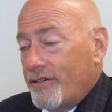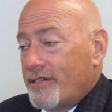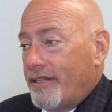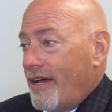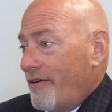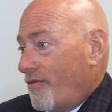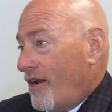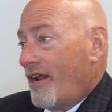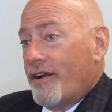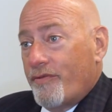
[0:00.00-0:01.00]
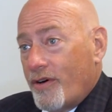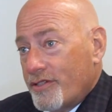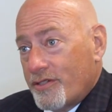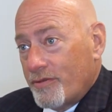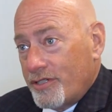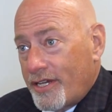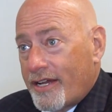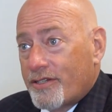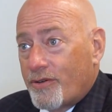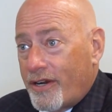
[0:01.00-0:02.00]
until I run out of ones to
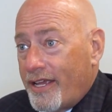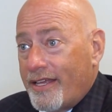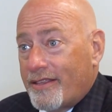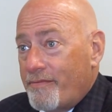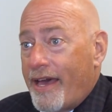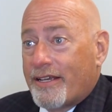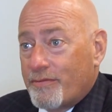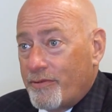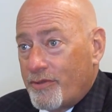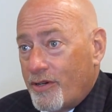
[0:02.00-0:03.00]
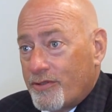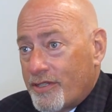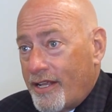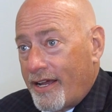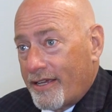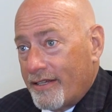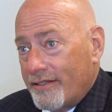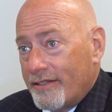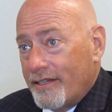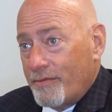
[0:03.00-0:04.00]
inject or I hit the maximum dose that I
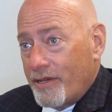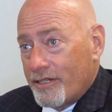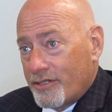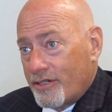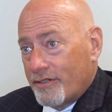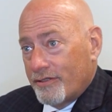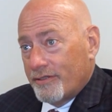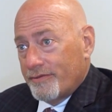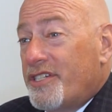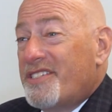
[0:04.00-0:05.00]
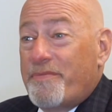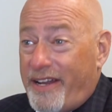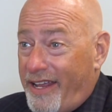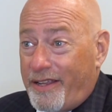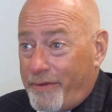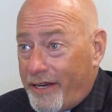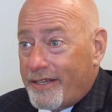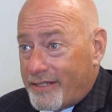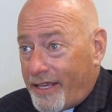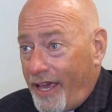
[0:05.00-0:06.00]
can administer. Just about anybody
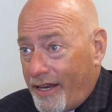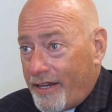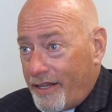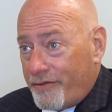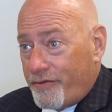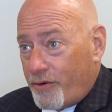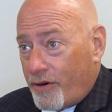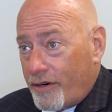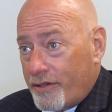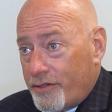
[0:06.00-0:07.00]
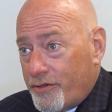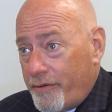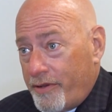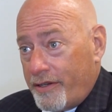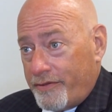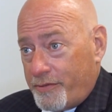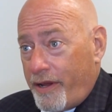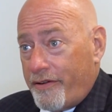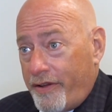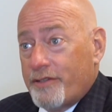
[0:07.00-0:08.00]
is a candidate for the treatment of
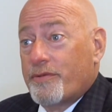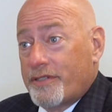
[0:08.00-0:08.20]
spider veins with